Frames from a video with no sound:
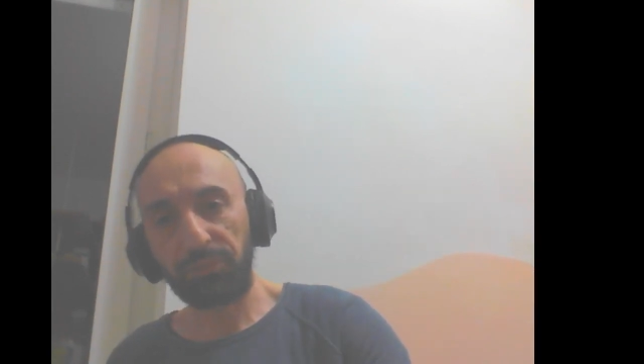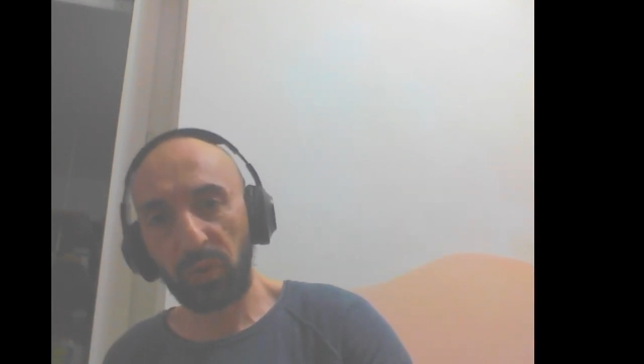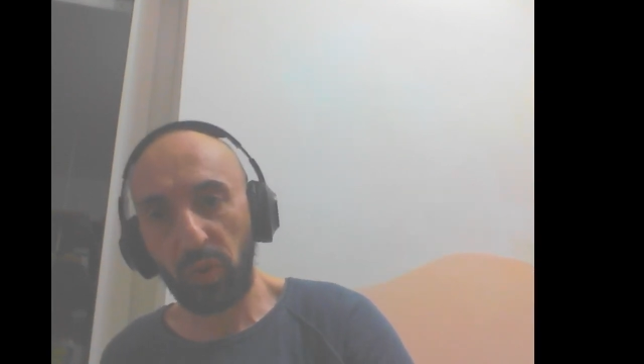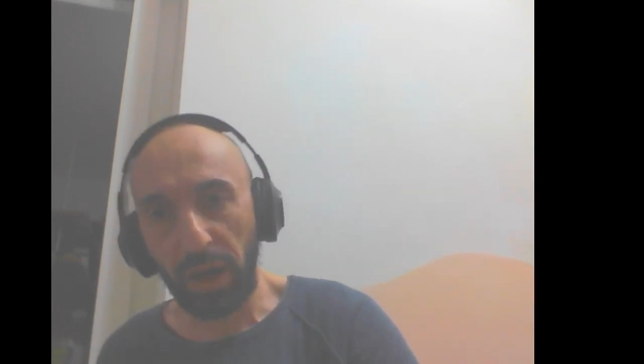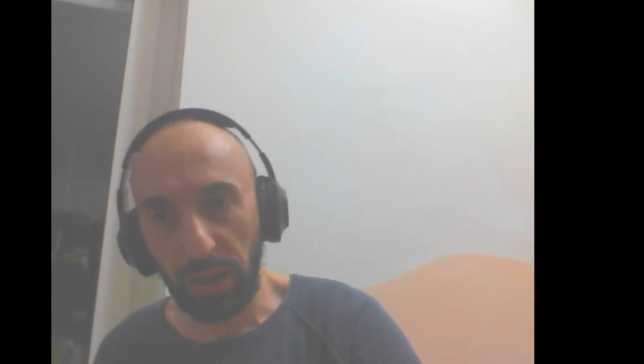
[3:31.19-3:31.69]

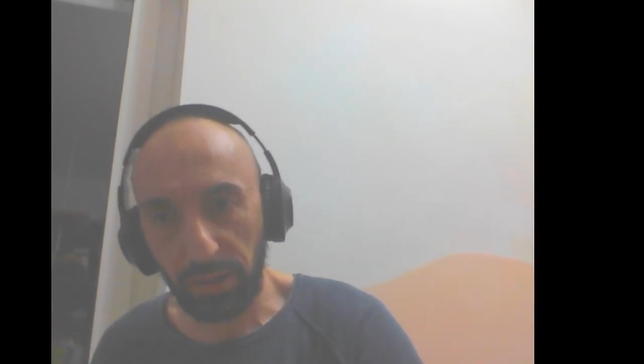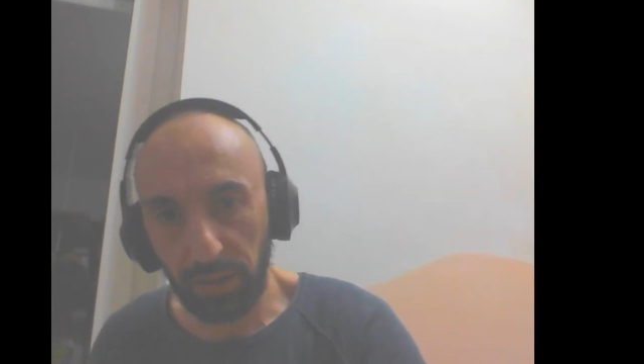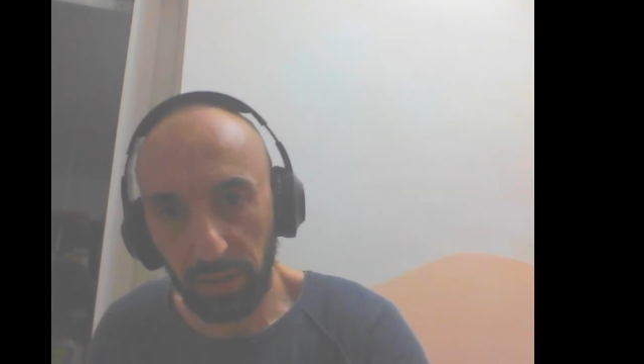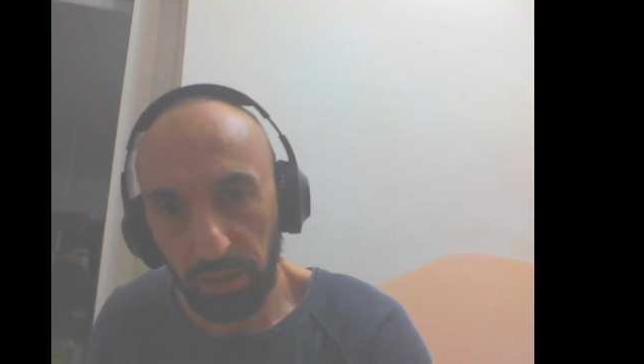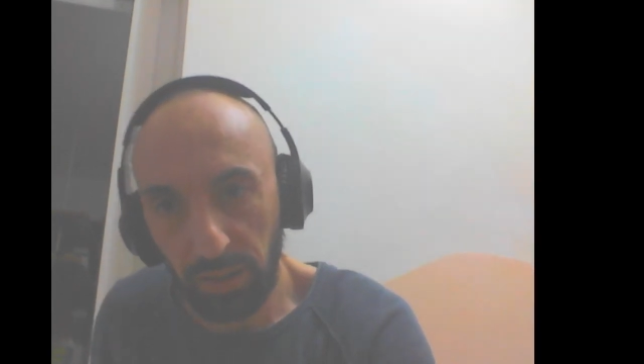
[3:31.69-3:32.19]
We are
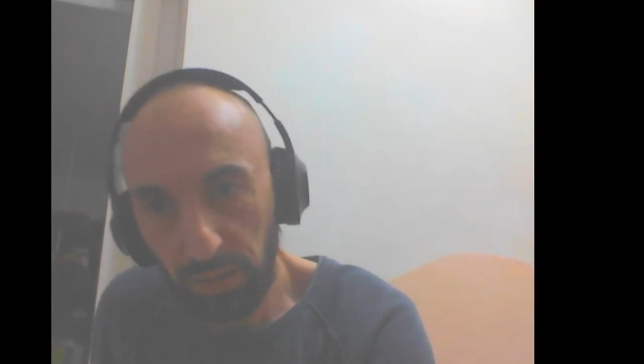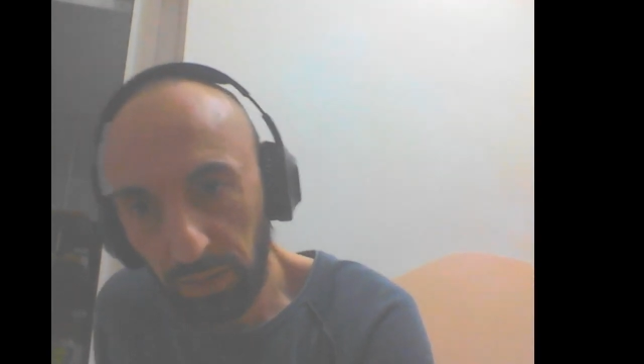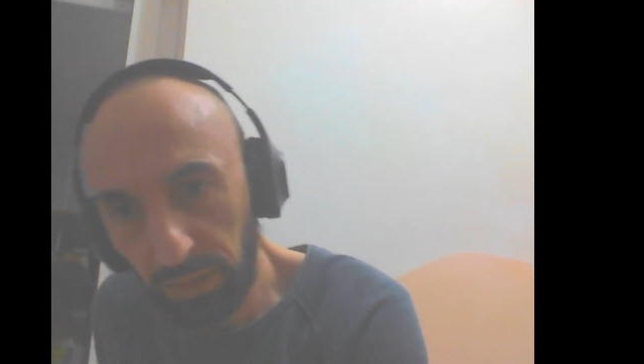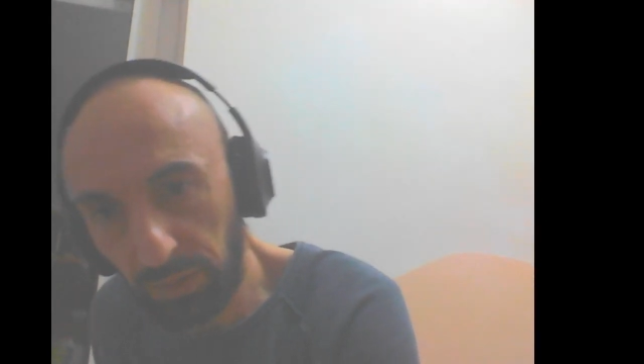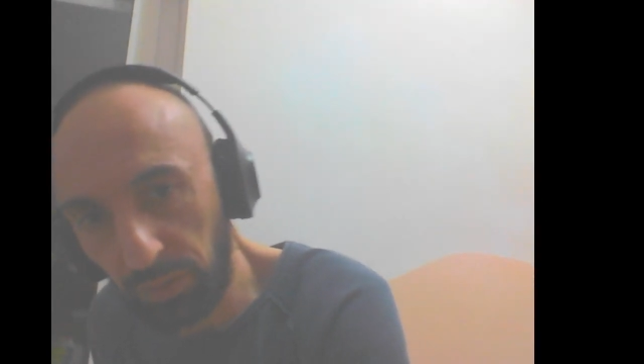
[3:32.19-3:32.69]

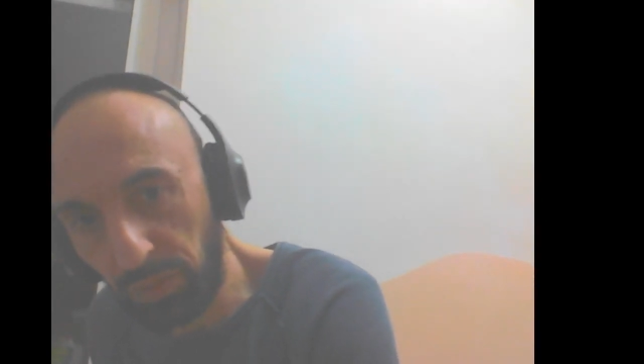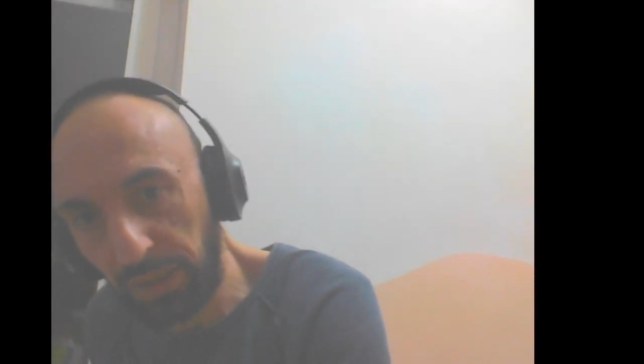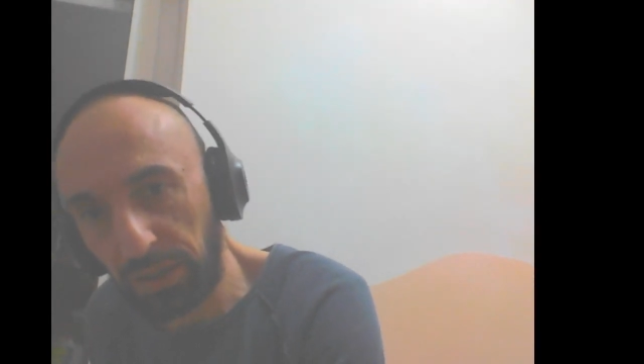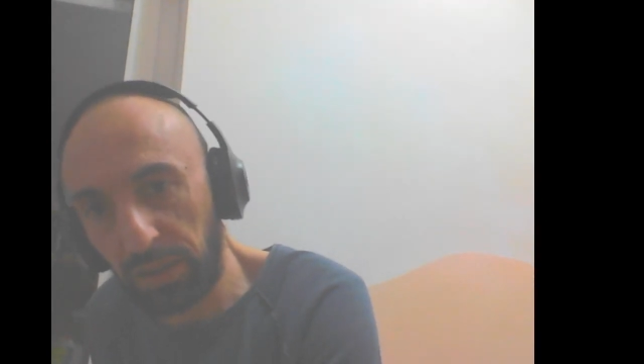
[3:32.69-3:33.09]
doing